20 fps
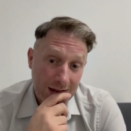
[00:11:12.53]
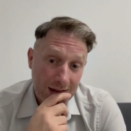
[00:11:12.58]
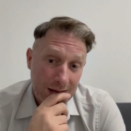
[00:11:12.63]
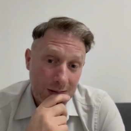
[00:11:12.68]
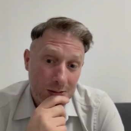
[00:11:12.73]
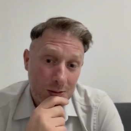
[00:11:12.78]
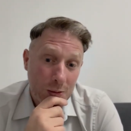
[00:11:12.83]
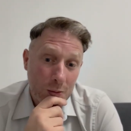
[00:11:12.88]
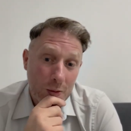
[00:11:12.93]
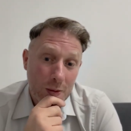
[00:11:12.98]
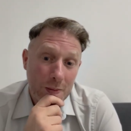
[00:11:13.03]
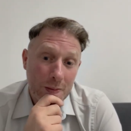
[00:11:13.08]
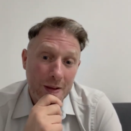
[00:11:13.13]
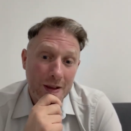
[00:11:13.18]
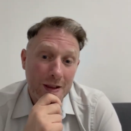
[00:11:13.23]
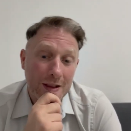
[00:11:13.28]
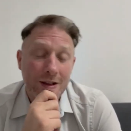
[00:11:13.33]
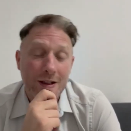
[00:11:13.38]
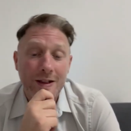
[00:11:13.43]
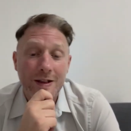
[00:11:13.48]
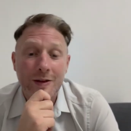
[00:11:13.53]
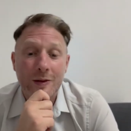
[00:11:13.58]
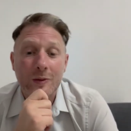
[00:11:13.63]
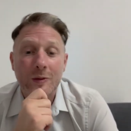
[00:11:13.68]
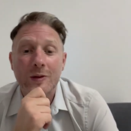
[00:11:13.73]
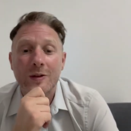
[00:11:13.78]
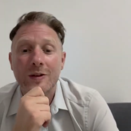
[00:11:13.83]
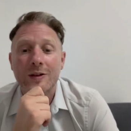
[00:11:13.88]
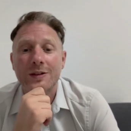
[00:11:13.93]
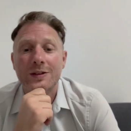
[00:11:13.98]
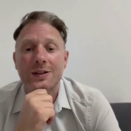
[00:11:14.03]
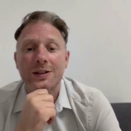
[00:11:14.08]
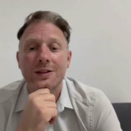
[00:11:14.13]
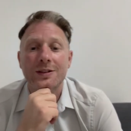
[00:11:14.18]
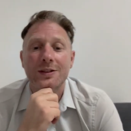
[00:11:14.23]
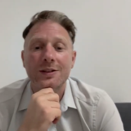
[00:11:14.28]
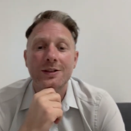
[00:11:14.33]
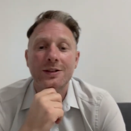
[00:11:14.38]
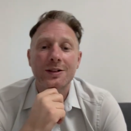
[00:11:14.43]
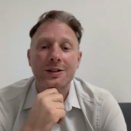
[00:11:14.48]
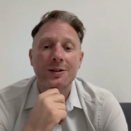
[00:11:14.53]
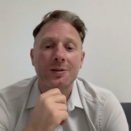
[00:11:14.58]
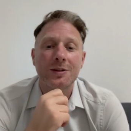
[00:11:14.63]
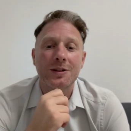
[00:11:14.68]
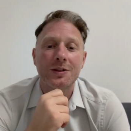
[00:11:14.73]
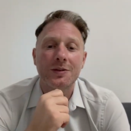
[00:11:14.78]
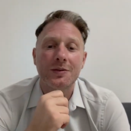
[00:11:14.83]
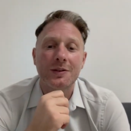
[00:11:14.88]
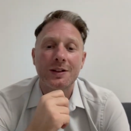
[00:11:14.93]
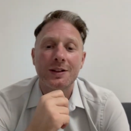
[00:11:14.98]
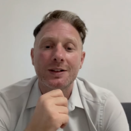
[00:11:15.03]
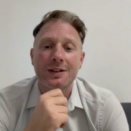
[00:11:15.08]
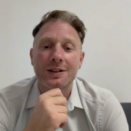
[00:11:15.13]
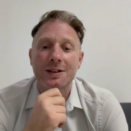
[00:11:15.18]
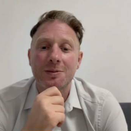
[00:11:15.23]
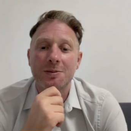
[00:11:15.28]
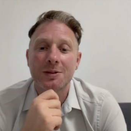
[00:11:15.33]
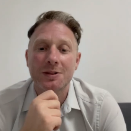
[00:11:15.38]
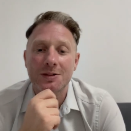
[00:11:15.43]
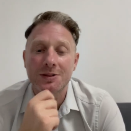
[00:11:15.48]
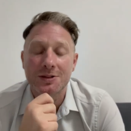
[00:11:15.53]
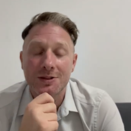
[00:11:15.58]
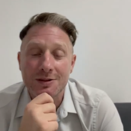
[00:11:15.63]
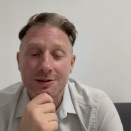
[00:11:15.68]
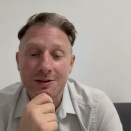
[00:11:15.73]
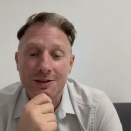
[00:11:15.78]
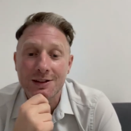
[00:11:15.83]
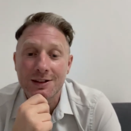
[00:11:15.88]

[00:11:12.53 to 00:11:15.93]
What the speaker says: So I went back later on and I said, you know what I found out about you?